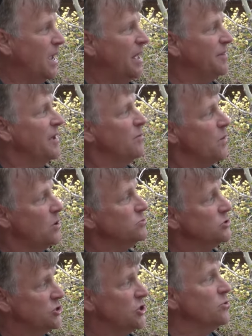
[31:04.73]
and they
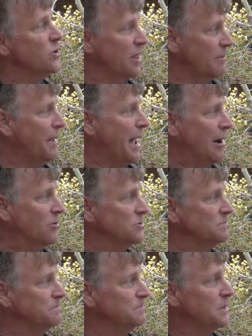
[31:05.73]
won't choke them out.
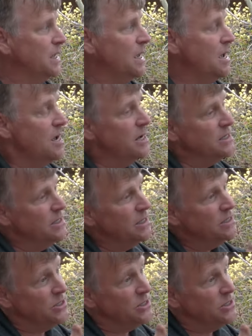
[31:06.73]
Yeah.